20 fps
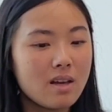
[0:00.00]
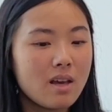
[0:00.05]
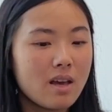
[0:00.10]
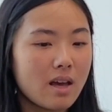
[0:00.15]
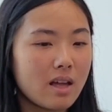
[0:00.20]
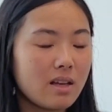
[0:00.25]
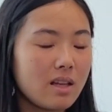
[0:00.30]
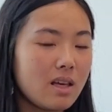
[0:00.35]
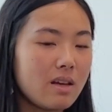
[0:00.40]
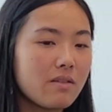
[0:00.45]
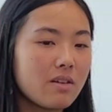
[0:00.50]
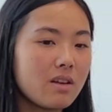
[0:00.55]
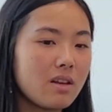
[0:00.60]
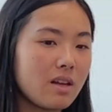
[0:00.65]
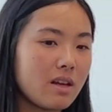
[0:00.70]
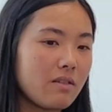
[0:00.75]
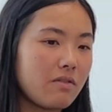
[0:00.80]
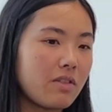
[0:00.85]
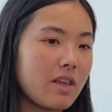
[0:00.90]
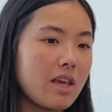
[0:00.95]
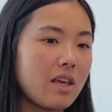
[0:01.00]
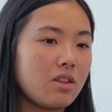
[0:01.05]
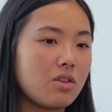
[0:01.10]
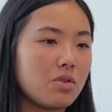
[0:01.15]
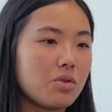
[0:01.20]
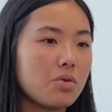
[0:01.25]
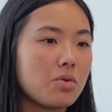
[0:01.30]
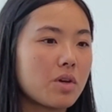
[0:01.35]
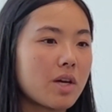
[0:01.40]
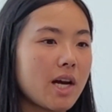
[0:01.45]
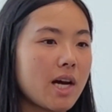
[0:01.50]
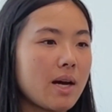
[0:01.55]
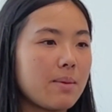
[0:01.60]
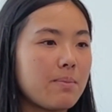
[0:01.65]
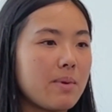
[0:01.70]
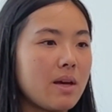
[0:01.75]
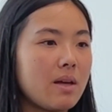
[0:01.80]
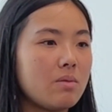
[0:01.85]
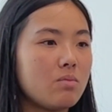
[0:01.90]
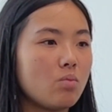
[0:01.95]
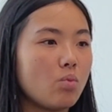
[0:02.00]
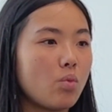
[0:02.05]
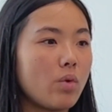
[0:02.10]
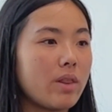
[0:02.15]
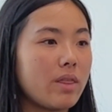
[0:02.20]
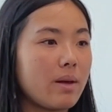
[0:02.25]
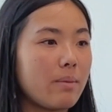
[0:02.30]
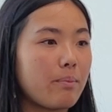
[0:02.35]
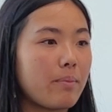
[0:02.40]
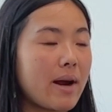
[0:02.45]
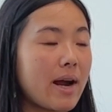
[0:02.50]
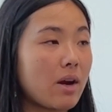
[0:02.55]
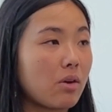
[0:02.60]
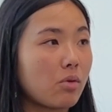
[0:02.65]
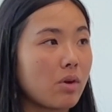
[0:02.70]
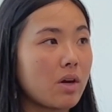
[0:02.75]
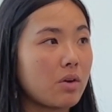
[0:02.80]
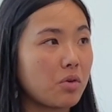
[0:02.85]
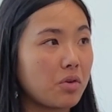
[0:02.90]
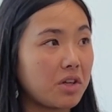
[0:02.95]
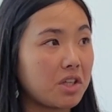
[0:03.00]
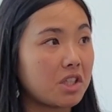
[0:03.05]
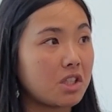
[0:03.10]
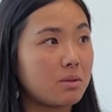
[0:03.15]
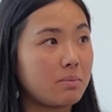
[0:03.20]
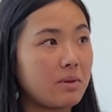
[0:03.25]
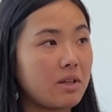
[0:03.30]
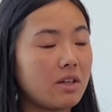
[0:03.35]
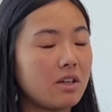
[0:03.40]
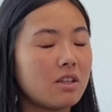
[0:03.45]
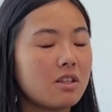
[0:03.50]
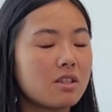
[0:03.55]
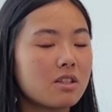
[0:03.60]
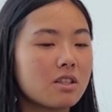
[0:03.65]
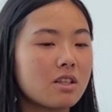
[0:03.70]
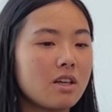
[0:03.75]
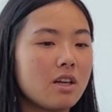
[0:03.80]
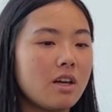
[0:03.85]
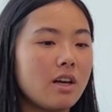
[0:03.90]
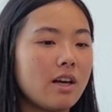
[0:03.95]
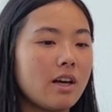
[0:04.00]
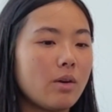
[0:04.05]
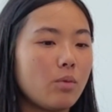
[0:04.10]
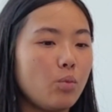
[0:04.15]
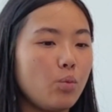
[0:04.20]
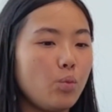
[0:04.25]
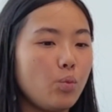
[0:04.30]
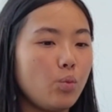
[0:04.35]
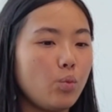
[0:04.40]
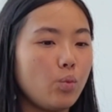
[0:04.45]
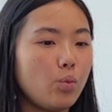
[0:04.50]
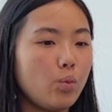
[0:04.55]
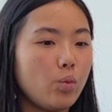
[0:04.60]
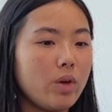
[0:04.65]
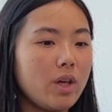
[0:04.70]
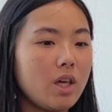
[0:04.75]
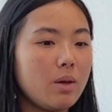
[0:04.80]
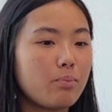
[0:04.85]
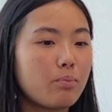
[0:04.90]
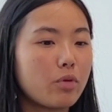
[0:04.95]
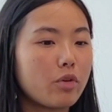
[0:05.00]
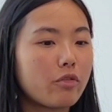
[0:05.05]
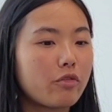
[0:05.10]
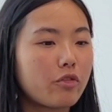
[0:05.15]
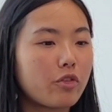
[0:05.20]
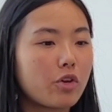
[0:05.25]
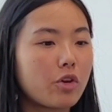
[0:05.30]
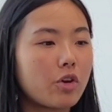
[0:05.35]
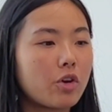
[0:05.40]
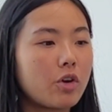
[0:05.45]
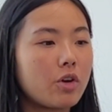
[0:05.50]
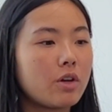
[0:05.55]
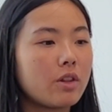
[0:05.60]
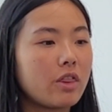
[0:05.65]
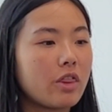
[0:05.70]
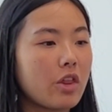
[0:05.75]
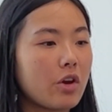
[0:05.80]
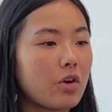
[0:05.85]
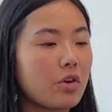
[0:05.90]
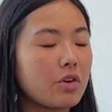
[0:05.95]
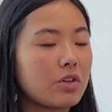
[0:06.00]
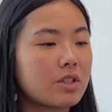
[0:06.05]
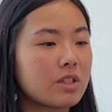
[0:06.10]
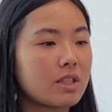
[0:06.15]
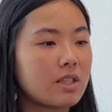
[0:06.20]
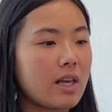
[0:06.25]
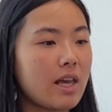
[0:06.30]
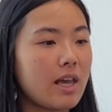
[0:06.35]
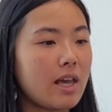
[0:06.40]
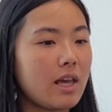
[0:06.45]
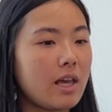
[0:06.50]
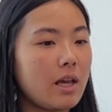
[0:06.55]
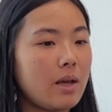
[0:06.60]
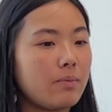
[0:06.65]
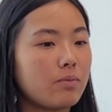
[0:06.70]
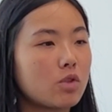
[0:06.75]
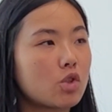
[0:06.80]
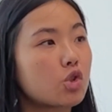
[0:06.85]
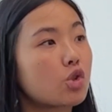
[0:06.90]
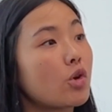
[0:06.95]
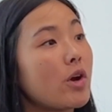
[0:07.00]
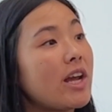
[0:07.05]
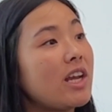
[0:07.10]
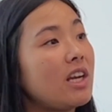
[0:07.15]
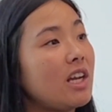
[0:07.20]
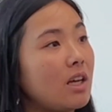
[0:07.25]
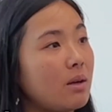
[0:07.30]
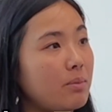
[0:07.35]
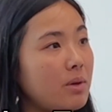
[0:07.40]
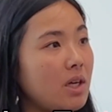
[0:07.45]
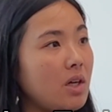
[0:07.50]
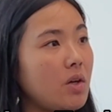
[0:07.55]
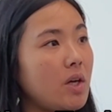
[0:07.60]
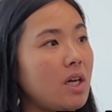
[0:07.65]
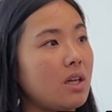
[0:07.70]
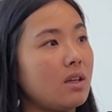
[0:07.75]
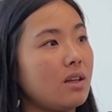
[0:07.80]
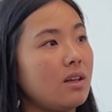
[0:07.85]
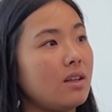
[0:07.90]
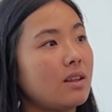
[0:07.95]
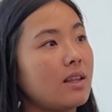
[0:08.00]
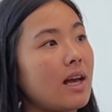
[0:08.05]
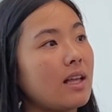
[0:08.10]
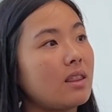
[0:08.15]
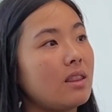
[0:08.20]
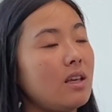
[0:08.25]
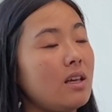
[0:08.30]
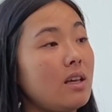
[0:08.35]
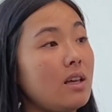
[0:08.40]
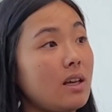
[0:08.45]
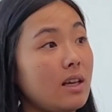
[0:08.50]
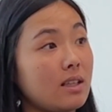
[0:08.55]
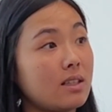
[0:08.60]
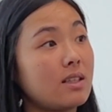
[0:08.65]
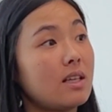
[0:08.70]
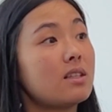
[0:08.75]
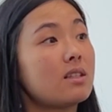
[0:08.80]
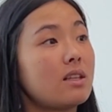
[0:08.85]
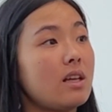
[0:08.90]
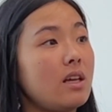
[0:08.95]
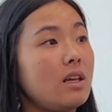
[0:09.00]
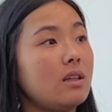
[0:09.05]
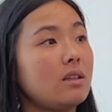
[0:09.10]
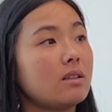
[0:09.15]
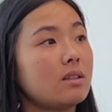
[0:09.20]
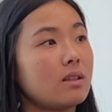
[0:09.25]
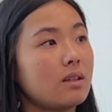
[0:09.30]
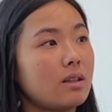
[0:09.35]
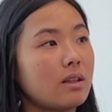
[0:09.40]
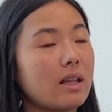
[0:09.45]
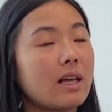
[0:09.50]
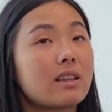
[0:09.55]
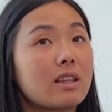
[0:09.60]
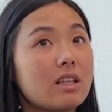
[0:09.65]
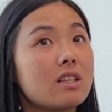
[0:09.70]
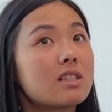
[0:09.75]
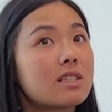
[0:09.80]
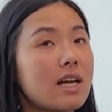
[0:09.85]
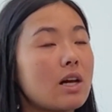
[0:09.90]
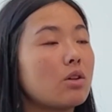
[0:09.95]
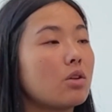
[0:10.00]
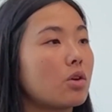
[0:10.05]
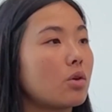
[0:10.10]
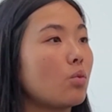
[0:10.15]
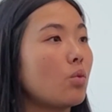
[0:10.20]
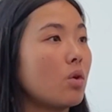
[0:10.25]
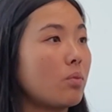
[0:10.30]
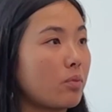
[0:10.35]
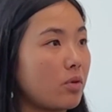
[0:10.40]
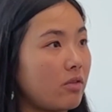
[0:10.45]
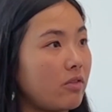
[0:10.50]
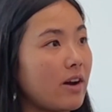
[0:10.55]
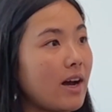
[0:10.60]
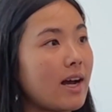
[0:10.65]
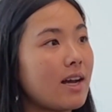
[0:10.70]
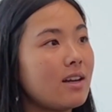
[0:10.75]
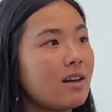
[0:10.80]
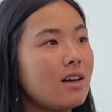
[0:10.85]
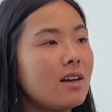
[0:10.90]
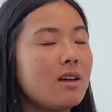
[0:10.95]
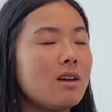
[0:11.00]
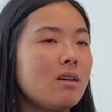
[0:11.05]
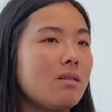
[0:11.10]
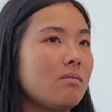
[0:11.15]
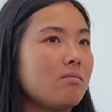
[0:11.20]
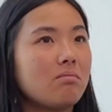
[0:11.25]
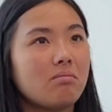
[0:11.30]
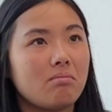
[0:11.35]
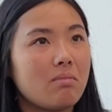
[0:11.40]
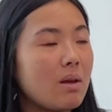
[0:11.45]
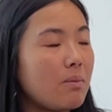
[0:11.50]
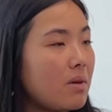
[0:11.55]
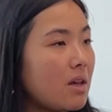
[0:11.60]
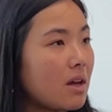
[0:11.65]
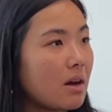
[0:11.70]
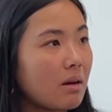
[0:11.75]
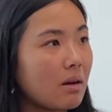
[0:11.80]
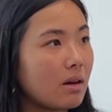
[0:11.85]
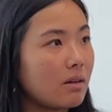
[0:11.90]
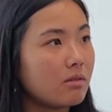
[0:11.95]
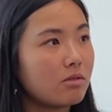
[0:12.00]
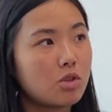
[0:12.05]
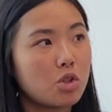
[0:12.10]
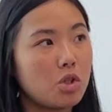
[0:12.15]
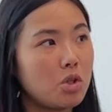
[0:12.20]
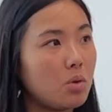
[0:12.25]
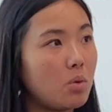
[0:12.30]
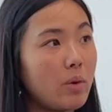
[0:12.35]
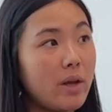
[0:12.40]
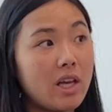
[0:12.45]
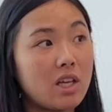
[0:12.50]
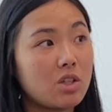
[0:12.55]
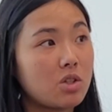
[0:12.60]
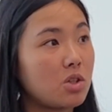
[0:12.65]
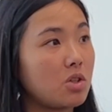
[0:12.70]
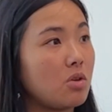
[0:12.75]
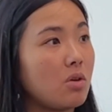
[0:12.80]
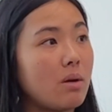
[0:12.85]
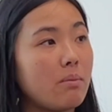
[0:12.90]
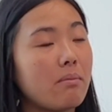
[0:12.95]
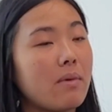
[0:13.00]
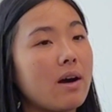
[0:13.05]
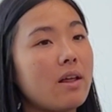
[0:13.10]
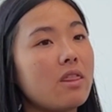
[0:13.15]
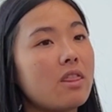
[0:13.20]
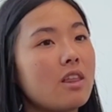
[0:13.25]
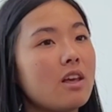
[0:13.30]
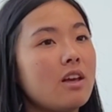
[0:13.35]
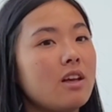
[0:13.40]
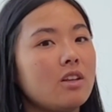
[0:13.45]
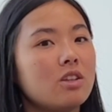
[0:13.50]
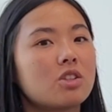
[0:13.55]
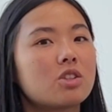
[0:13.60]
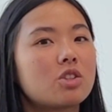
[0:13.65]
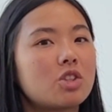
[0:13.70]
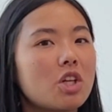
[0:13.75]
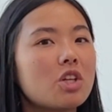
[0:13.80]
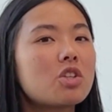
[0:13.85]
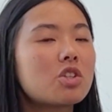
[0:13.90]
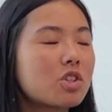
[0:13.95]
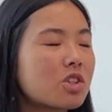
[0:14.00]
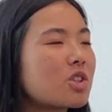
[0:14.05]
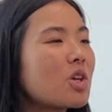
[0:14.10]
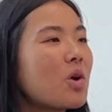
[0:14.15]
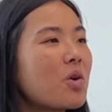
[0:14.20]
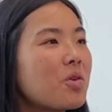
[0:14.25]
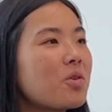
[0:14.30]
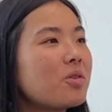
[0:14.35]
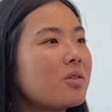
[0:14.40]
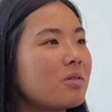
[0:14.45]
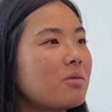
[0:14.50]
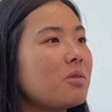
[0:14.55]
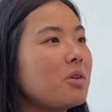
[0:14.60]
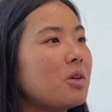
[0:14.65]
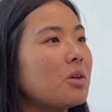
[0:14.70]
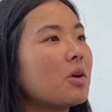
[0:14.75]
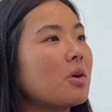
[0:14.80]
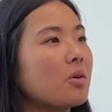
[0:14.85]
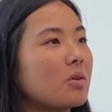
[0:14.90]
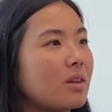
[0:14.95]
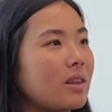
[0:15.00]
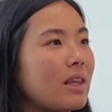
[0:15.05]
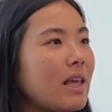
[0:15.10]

And even if they do come in with a background or experience, we prefer there's a training period that mm. the existing yes. that the seller will provide yeah. maybe a, two weeks to a month yes. just so you know yes.